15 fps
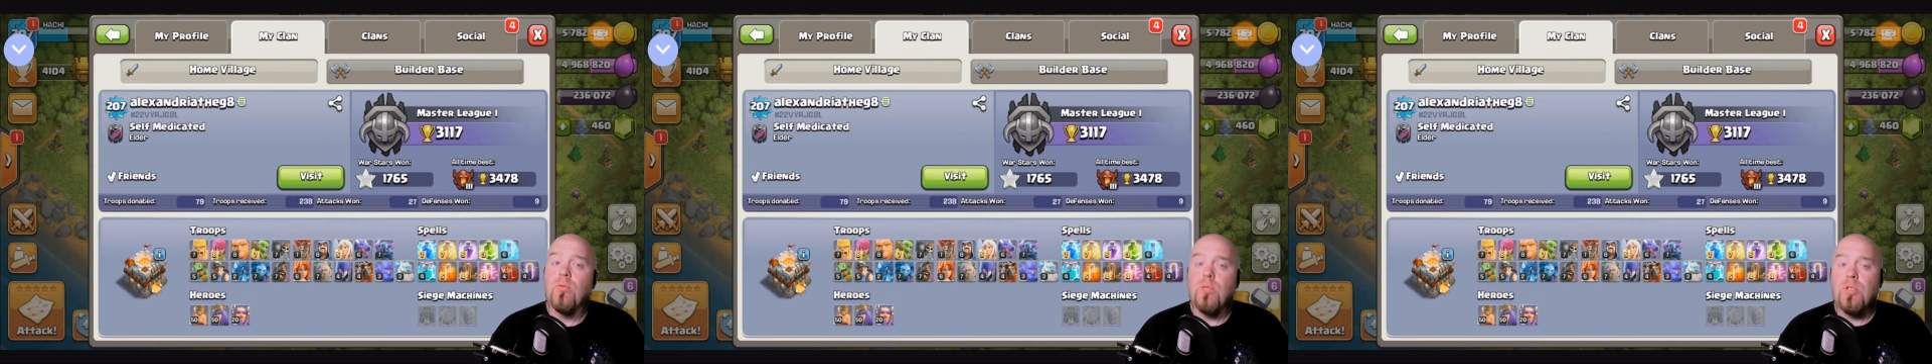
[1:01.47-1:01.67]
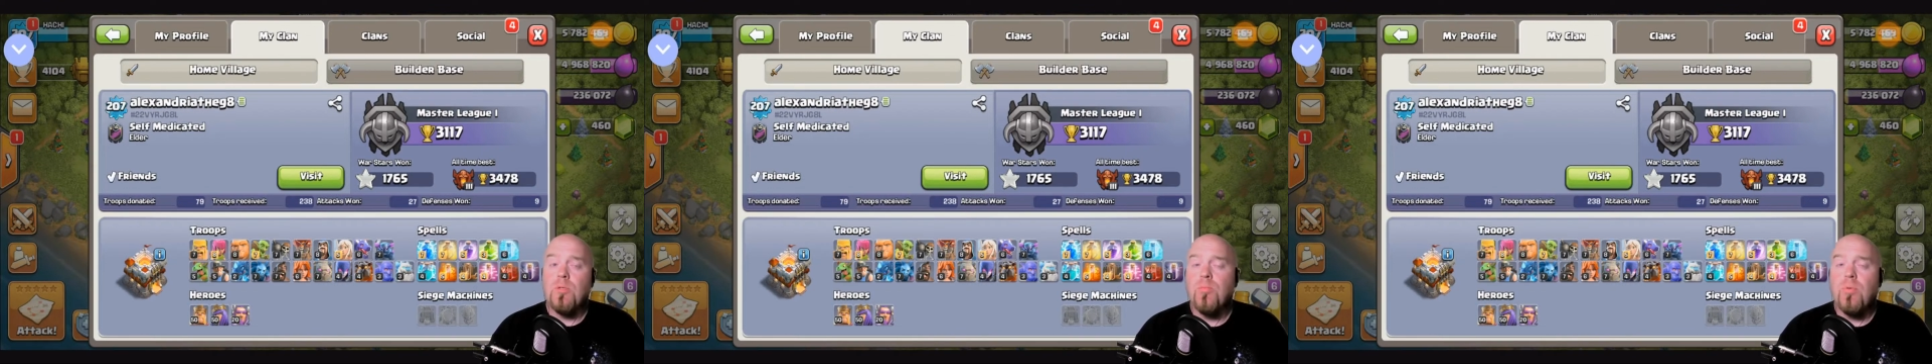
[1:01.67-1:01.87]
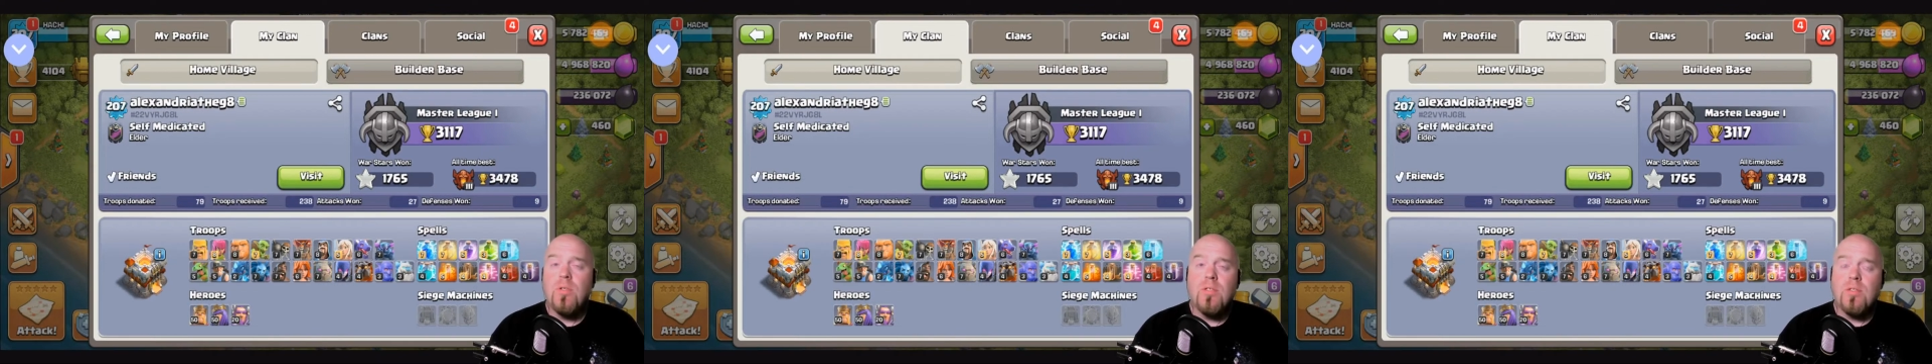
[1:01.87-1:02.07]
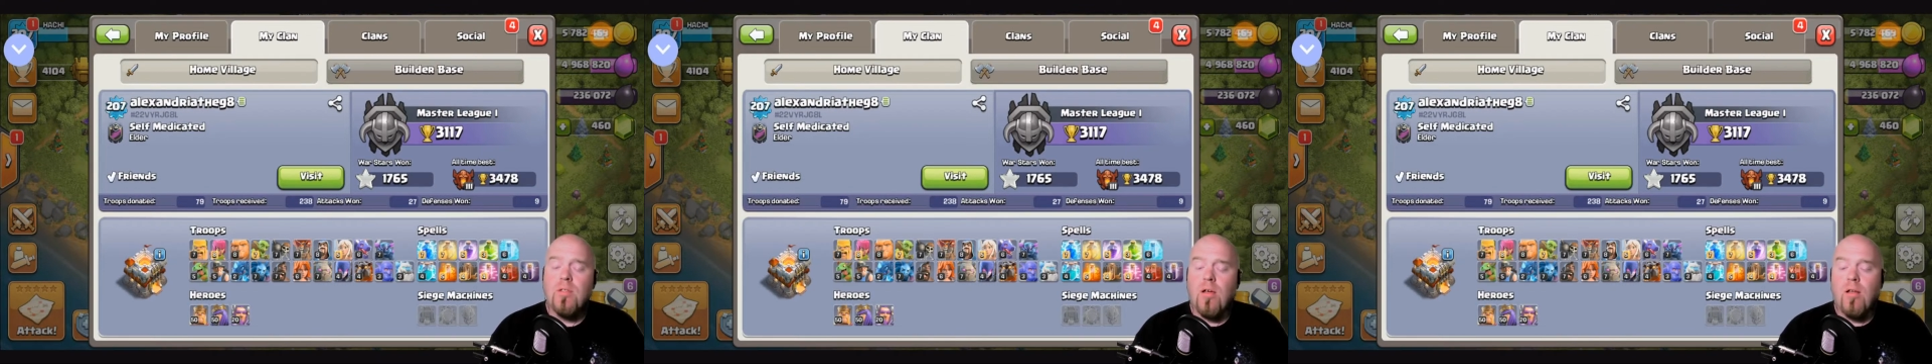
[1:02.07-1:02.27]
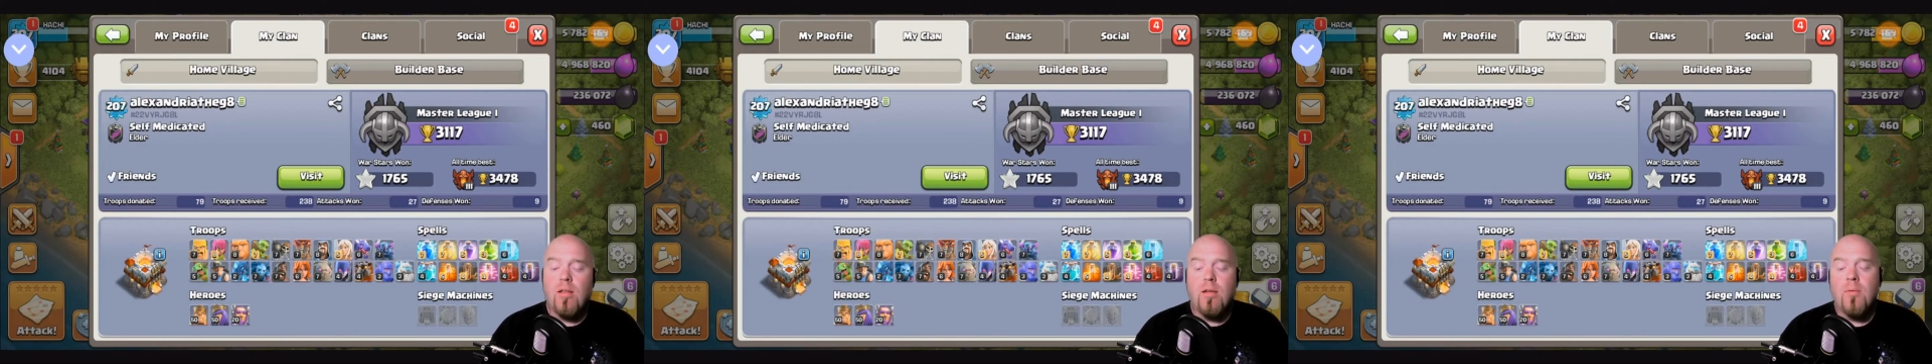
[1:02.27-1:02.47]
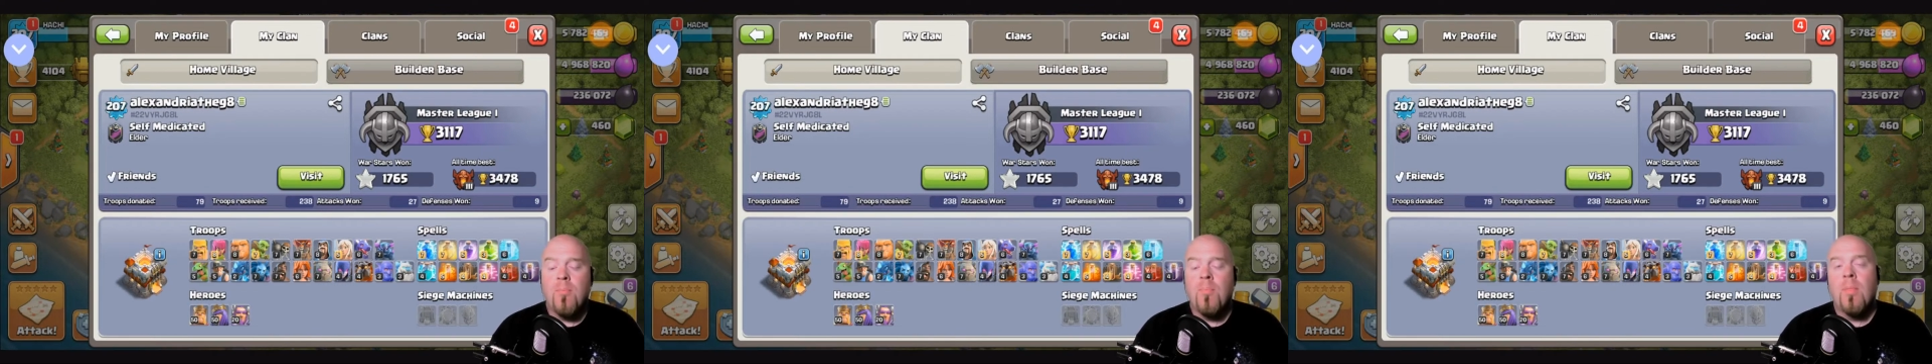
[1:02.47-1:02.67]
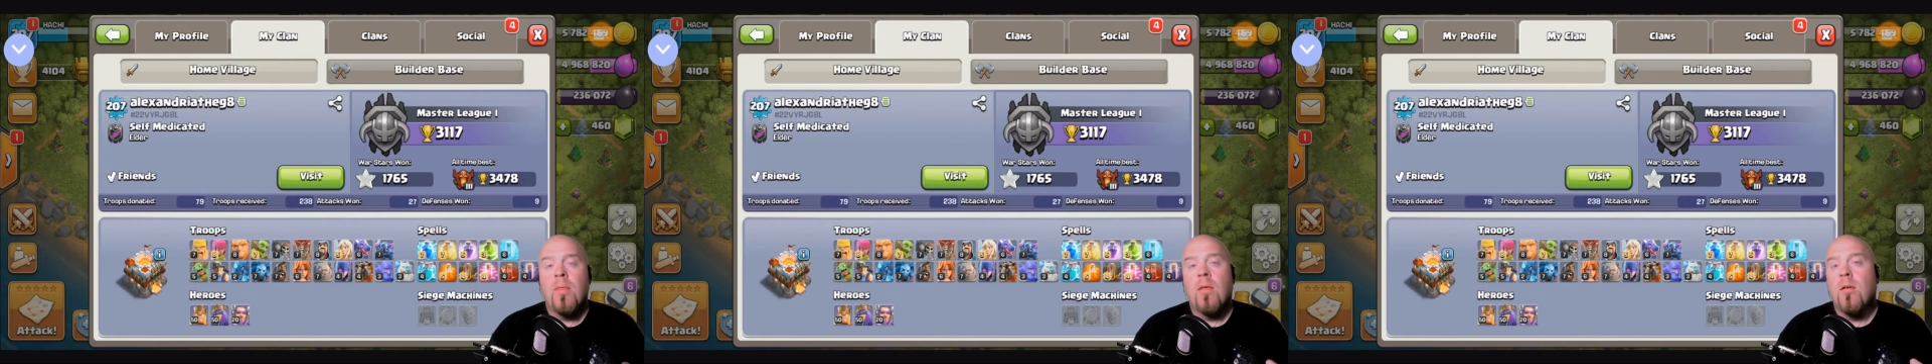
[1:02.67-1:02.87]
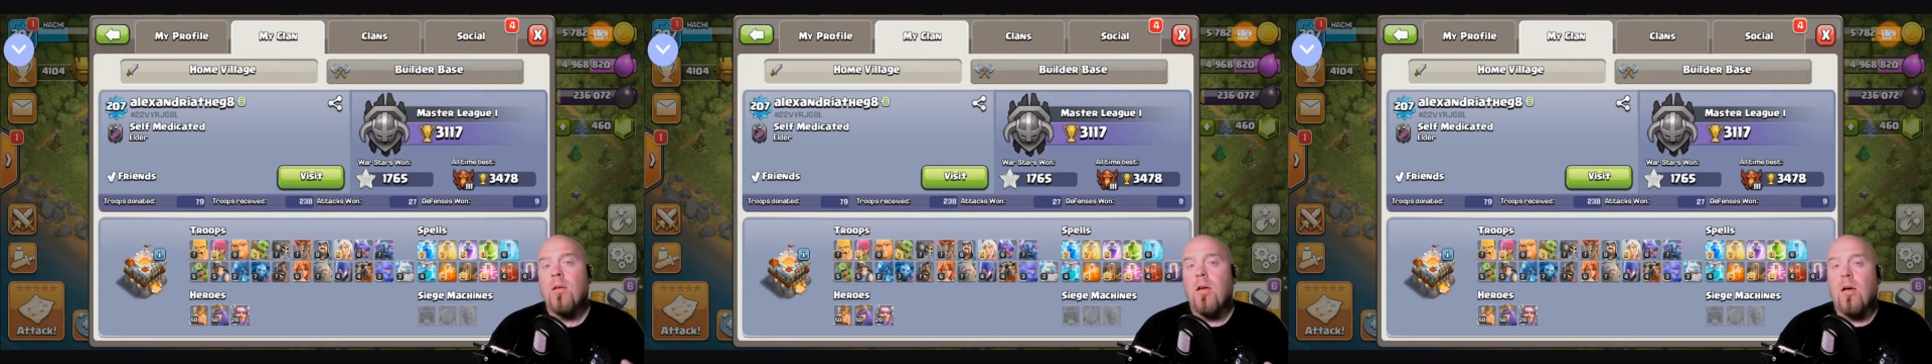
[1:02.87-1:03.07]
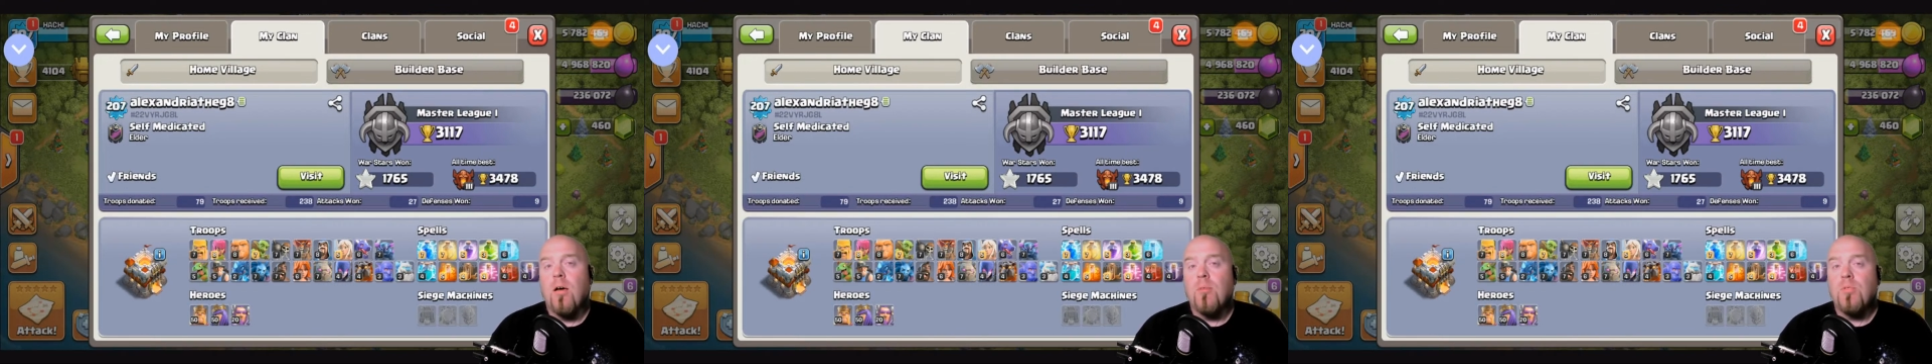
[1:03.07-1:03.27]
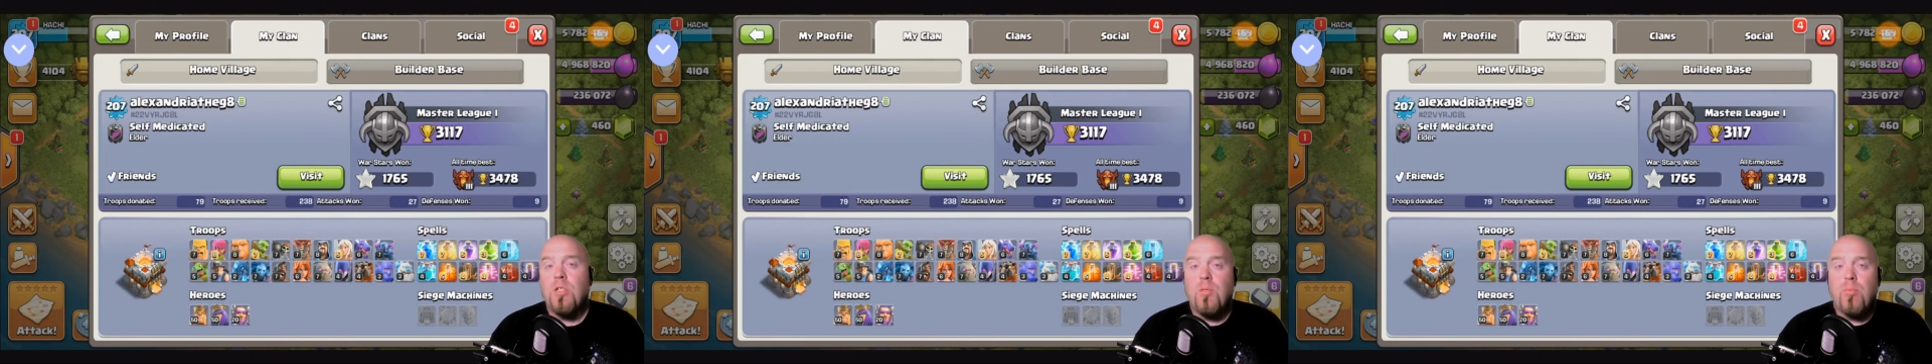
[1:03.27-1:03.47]
which is pretty solid.
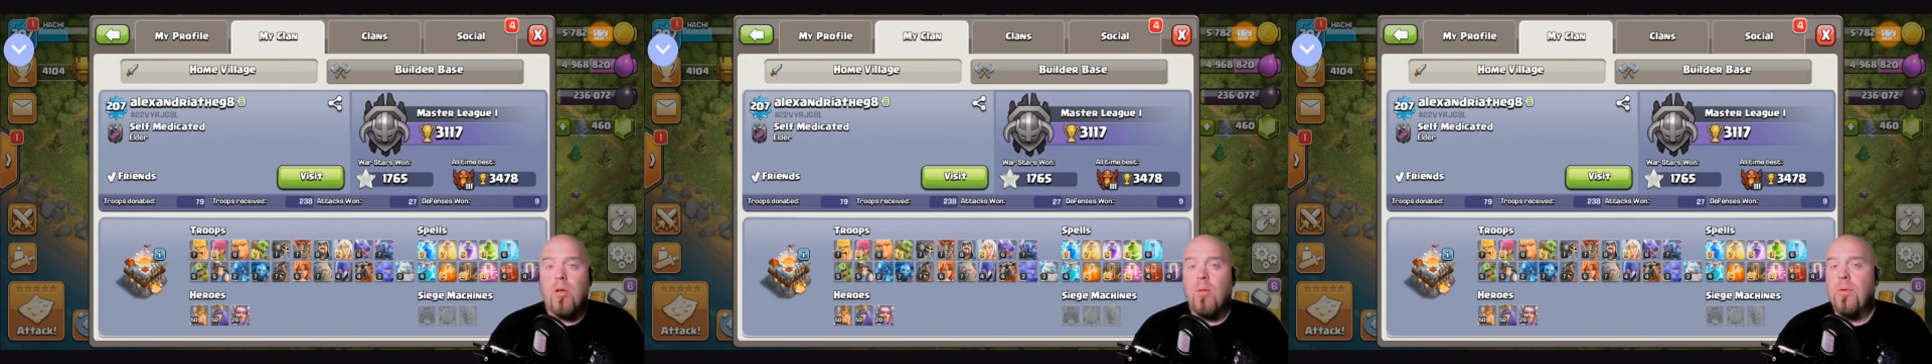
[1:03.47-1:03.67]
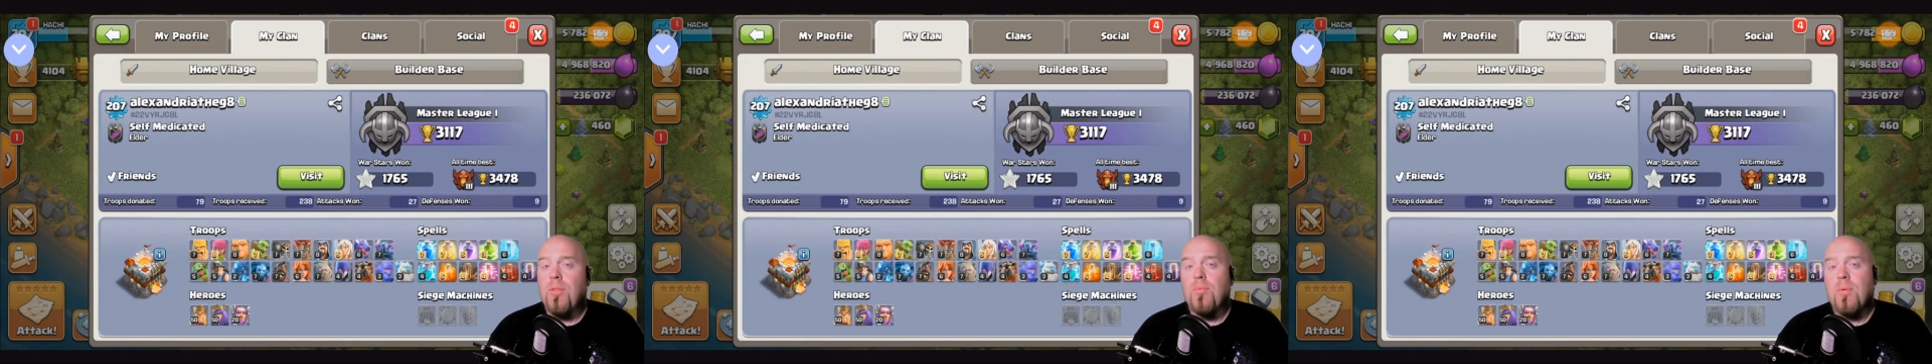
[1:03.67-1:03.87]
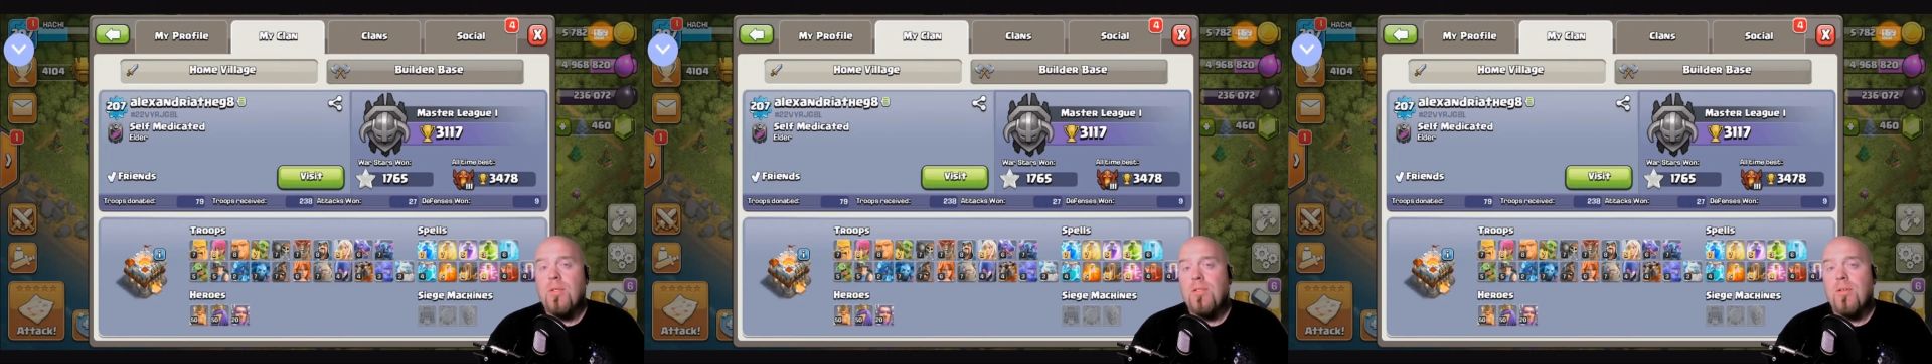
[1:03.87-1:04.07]
She probably 3